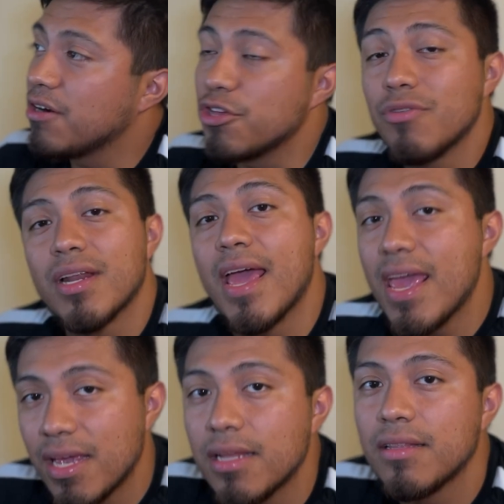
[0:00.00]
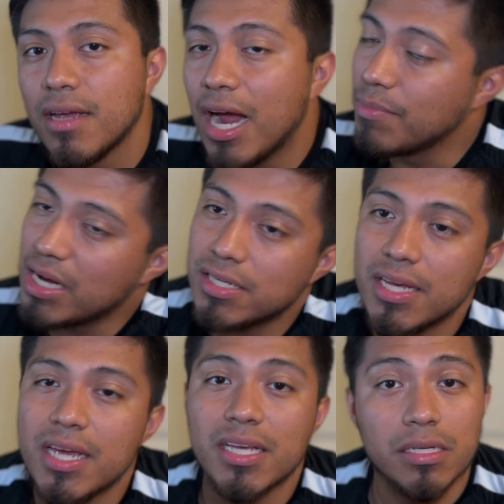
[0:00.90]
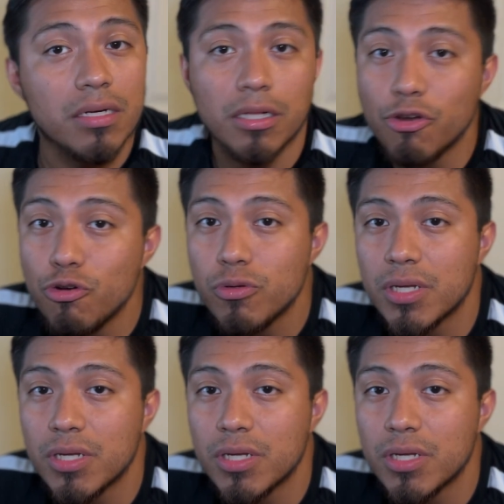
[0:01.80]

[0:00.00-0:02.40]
You can hang in there. I'm not saying he's gonna lose,